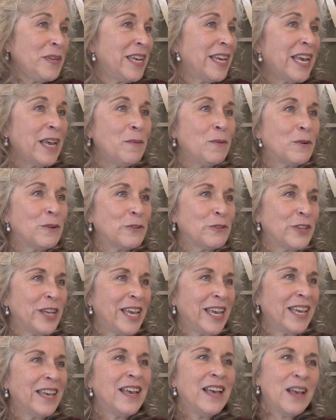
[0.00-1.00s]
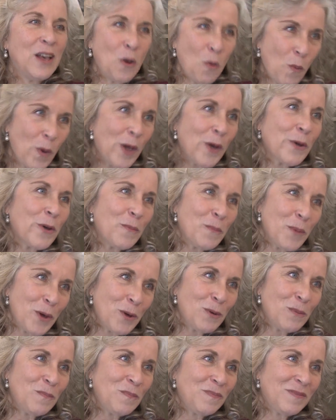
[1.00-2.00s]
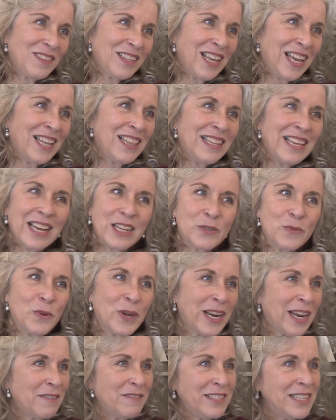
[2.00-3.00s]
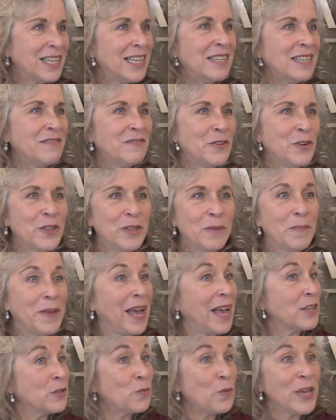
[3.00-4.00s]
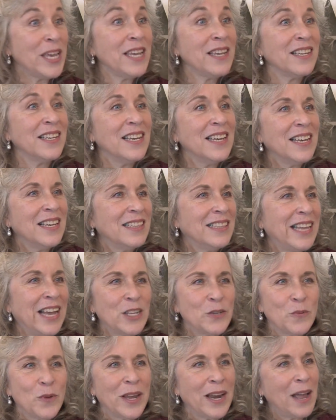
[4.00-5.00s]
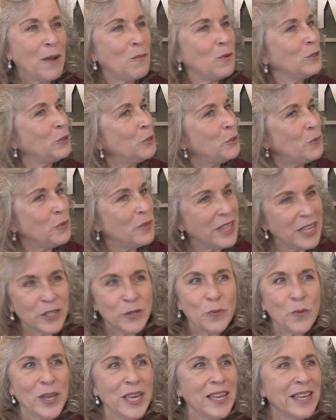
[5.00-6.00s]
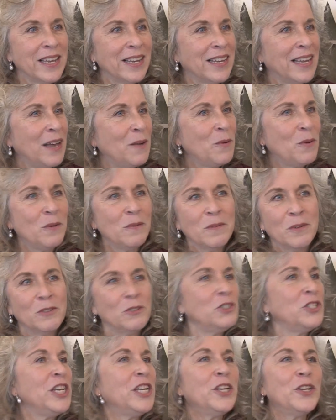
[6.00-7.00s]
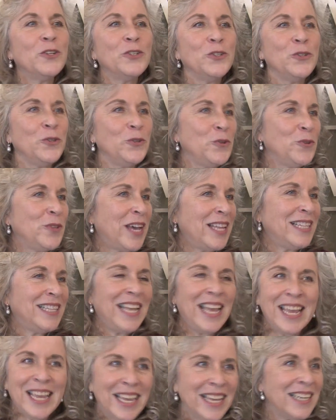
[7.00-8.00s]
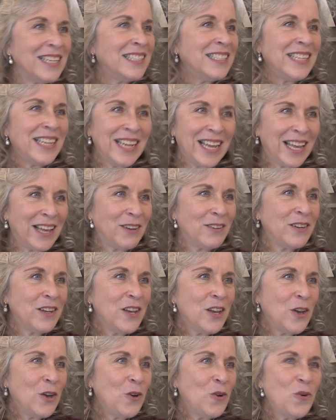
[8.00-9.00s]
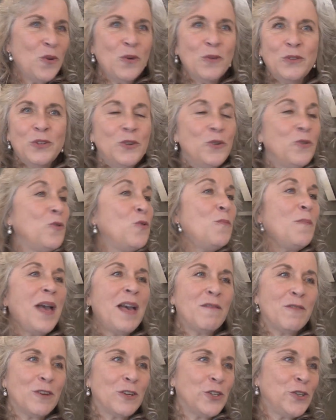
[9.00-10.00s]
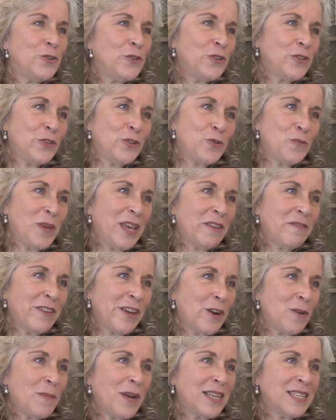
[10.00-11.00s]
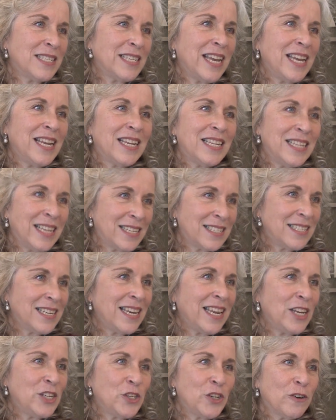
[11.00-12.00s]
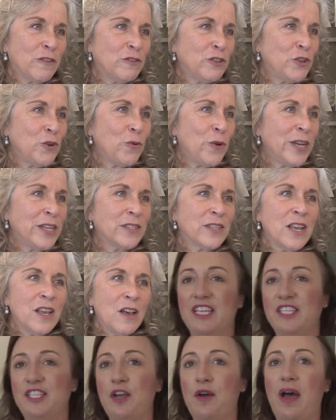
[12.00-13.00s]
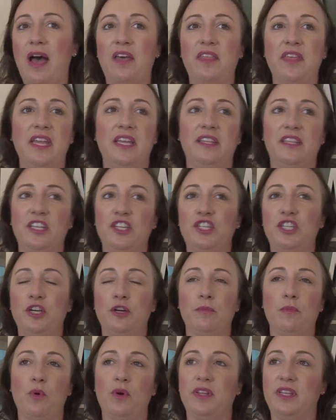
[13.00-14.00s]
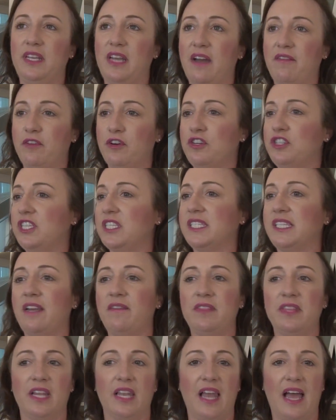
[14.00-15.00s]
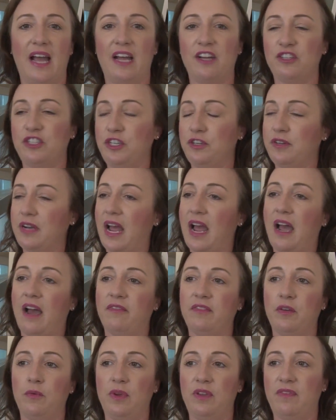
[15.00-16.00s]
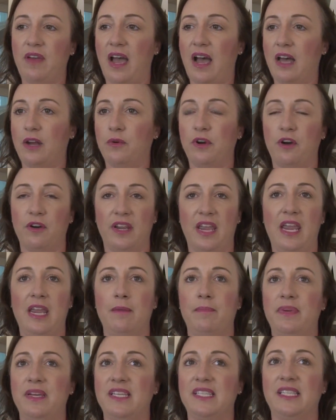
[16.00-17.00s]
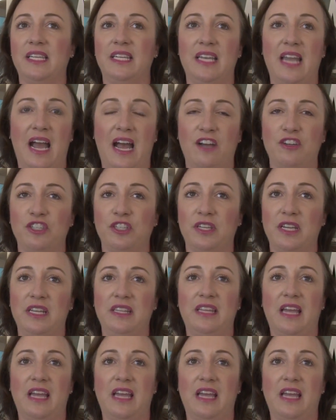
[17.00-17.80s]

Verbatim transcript: being able to say, welcome home. And that's what I've done for the past week. That's what I will do this week. And I will continue to do that day in and day out to whomever chooses to make Fairmont State a destination of choice. So I think this year more than ever, just given the last year and a half that we've had on our campus and nationally,